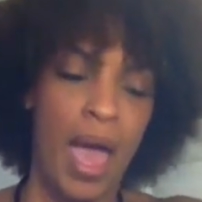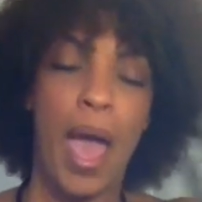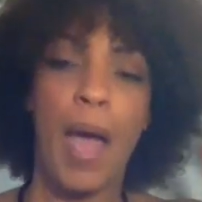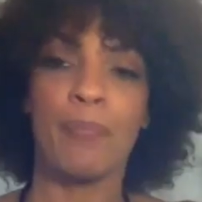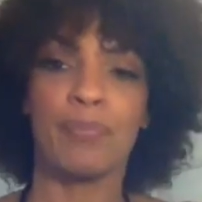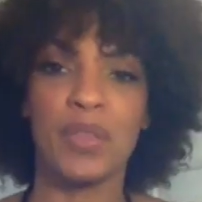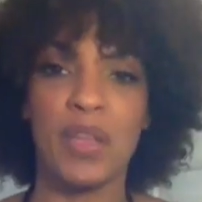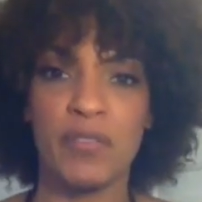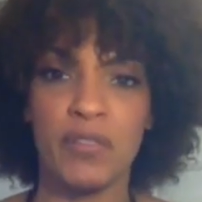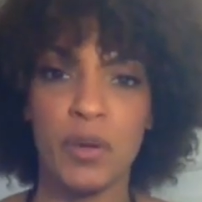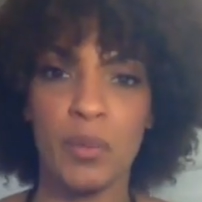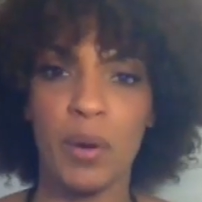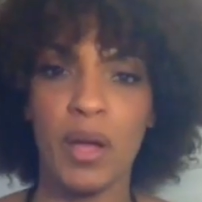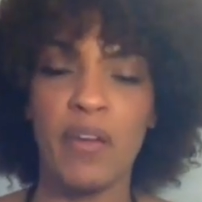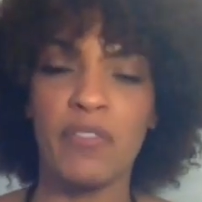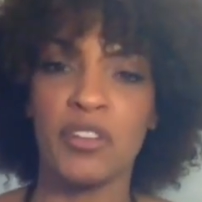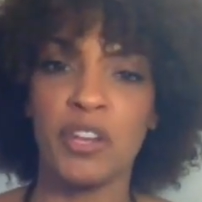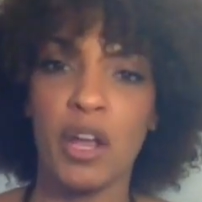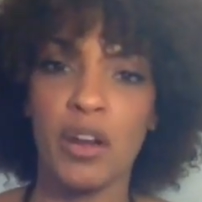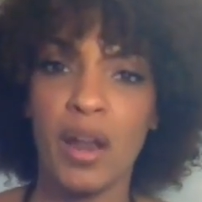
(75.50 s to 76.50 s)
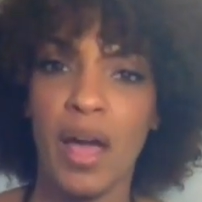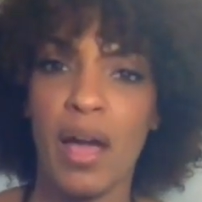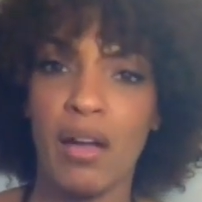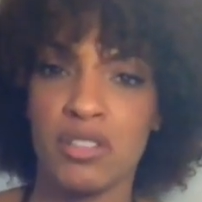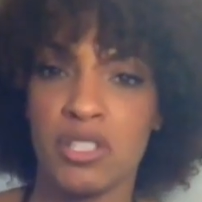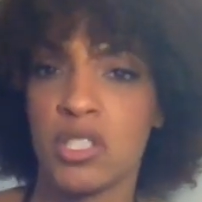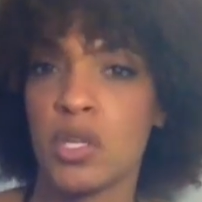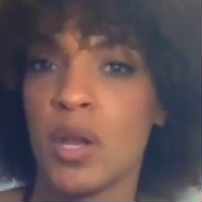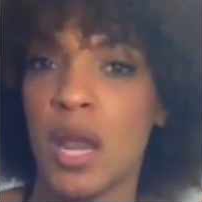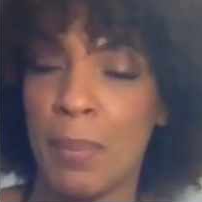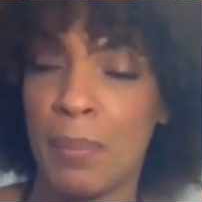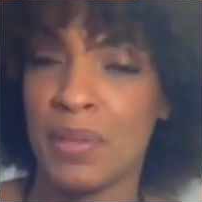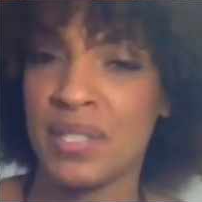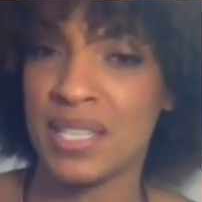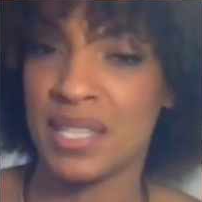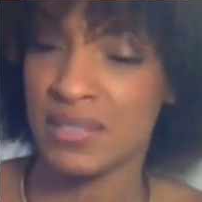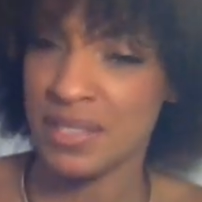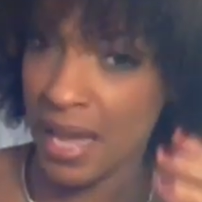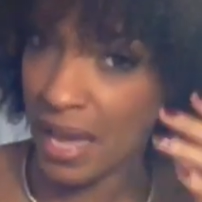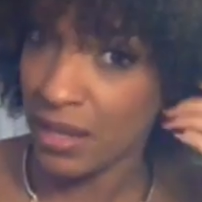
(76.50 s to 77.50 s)
Um, if you want, if you don't know how to do an apple
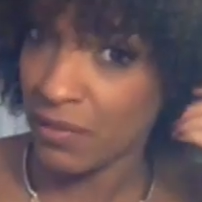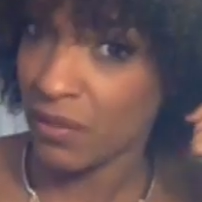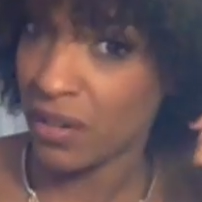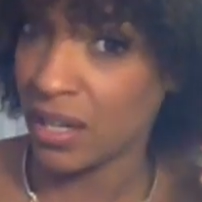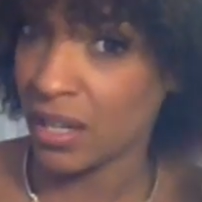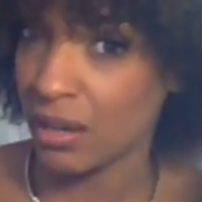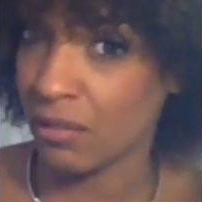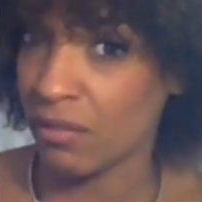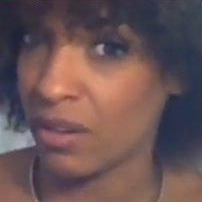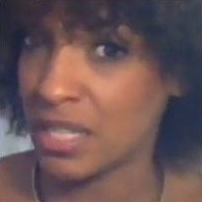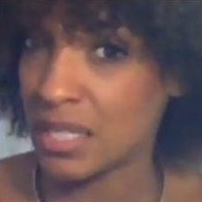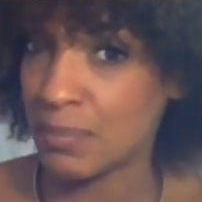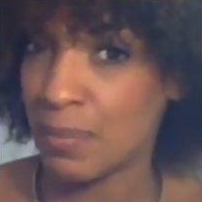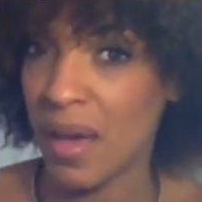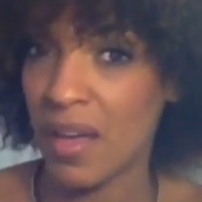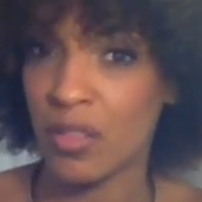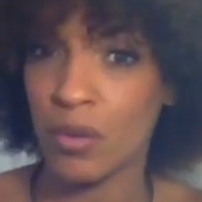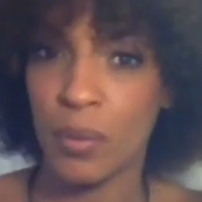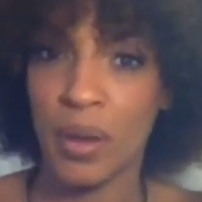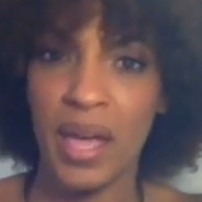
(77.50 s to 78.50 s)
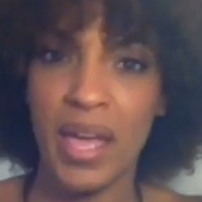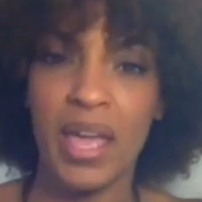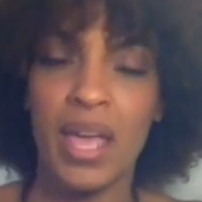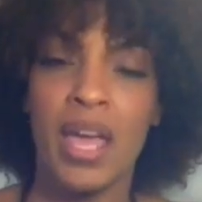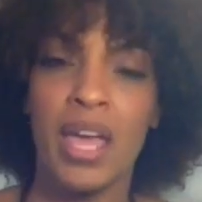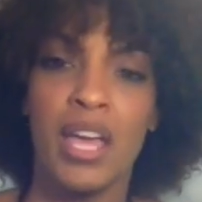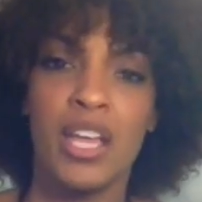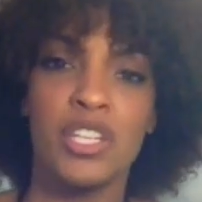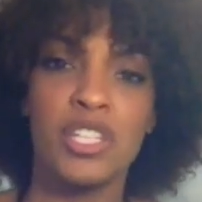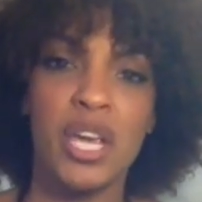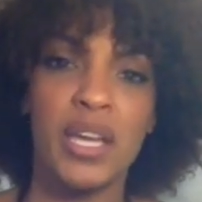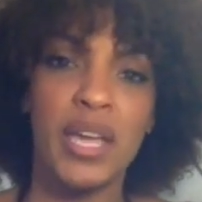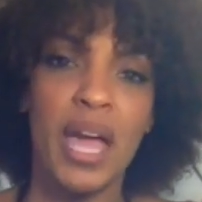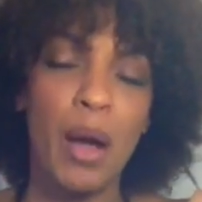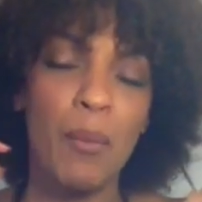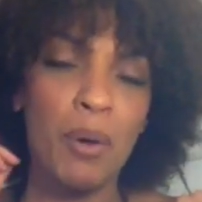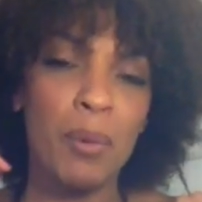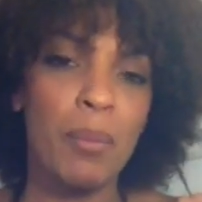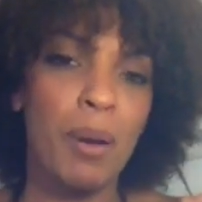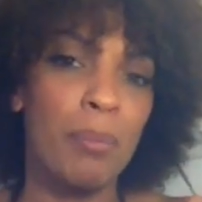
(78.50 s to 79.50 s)
cider vinegar rinse, by the way, check
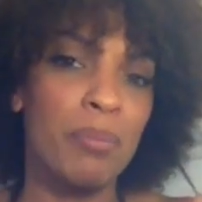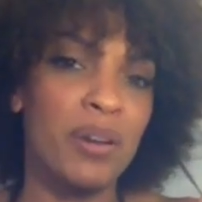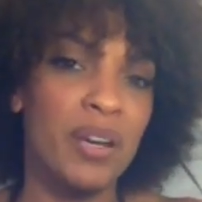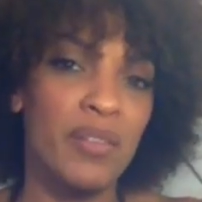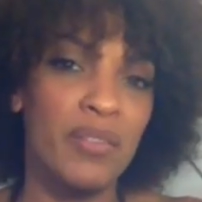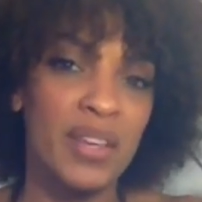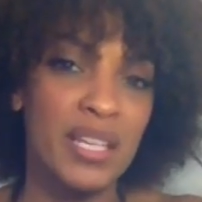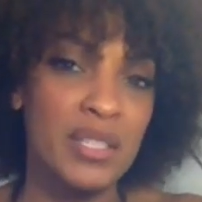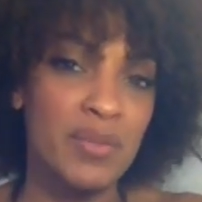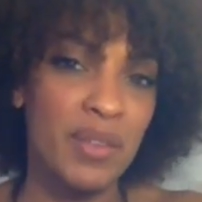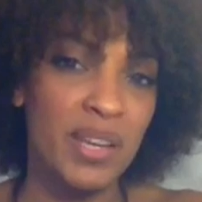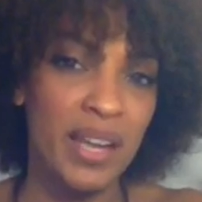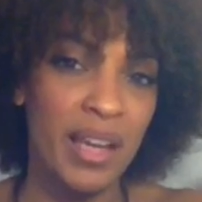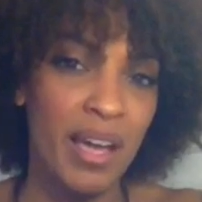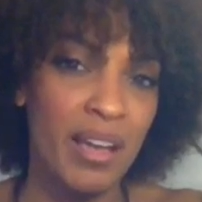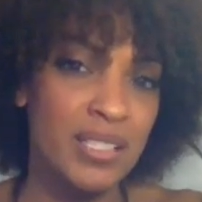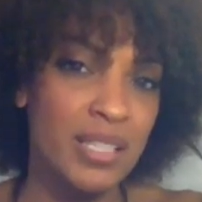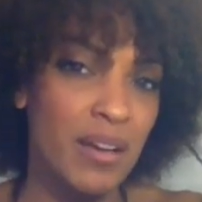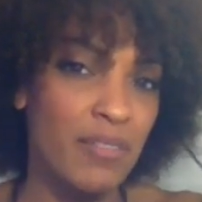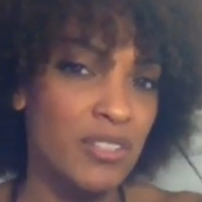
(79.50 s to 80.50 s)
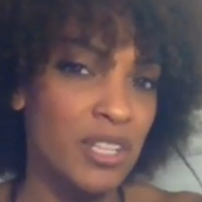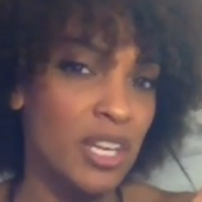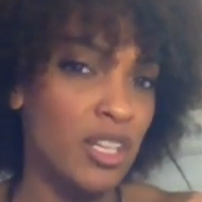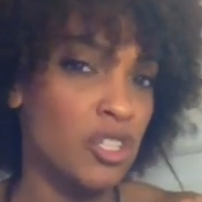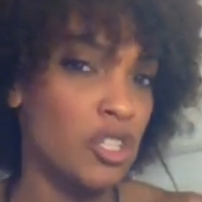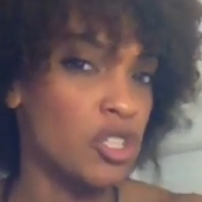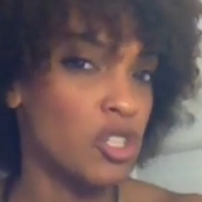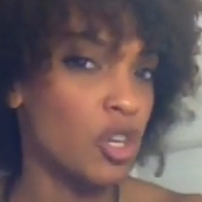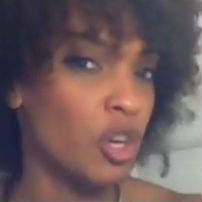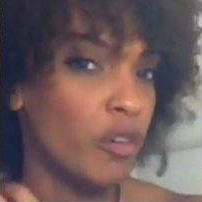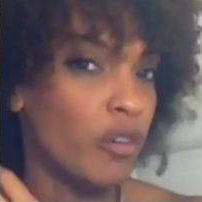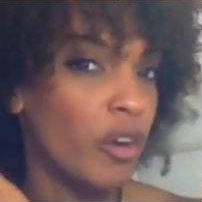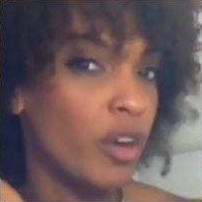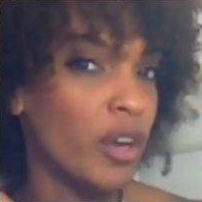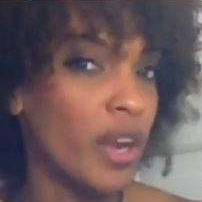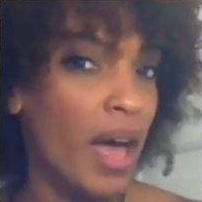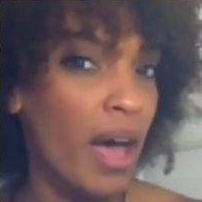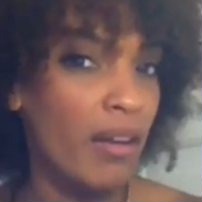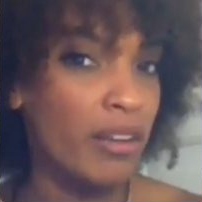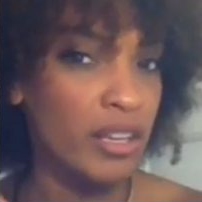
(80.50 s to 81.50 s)
out one of my previous videos. I've done a tutorial
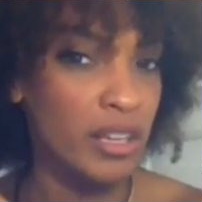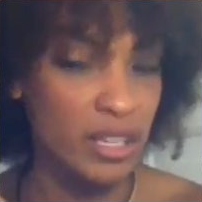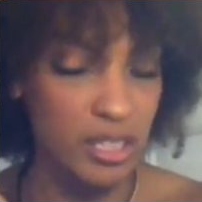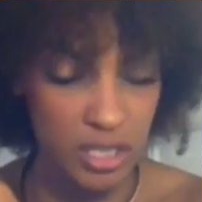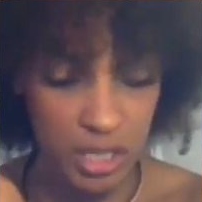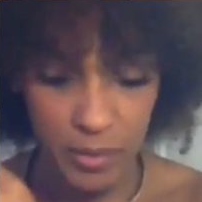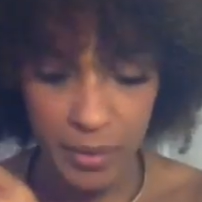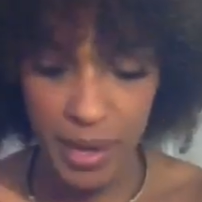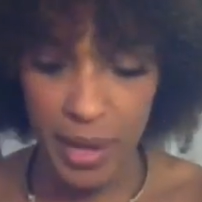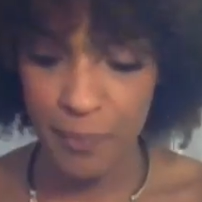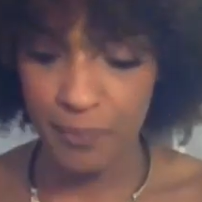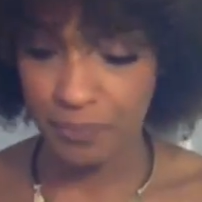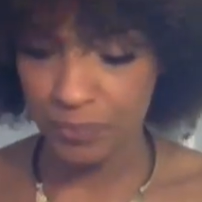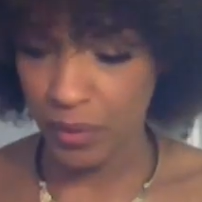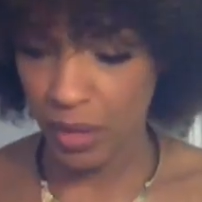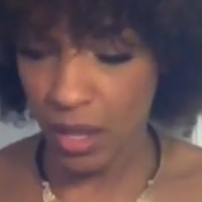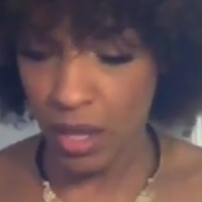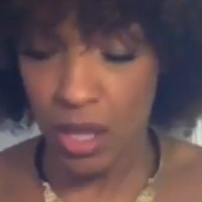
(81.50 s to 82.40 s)
on how you can do it.